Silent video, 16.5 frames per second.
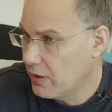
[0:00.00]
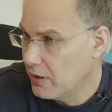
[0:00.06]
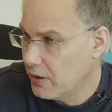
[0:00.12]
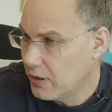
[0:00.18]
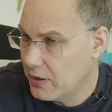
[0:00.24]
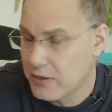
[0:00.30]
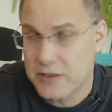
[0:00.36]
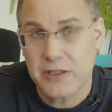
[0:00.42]

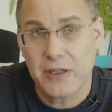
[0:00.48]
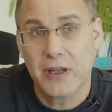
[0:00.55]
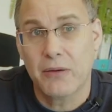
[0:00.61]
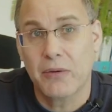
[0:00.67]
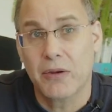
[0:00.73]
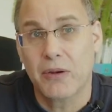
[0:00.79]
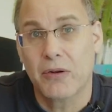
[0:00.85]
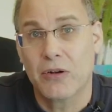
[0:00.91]
So now
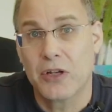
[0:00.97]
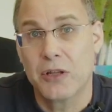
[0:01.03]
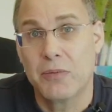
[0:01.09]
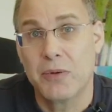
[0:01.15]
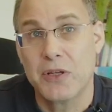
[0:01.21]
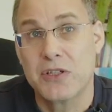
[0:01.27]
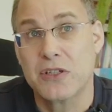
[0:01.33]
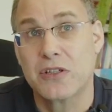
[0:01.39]
we get on to the
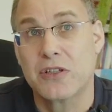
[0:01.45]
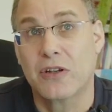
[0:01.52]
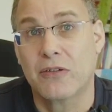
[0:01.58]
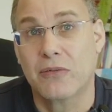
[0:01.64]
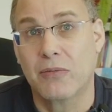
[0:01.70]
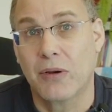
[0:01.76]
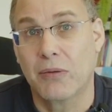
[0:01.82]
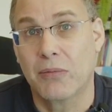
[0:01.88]
pieces that
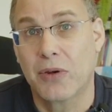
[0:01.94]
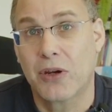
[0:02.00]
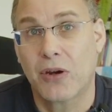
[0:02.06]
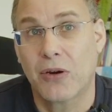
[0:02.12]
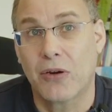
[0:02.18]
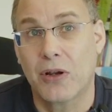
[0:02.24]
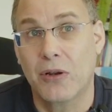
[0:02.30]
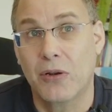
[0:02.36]
I'm
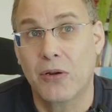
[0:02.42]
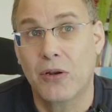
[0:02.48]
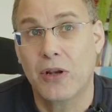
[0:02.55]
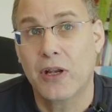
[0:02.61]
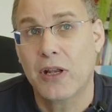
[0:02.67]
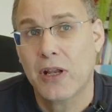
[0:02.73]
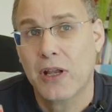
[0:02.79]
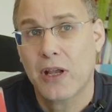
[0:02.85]
currently
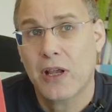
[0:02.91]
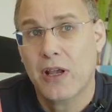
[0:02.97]
learning.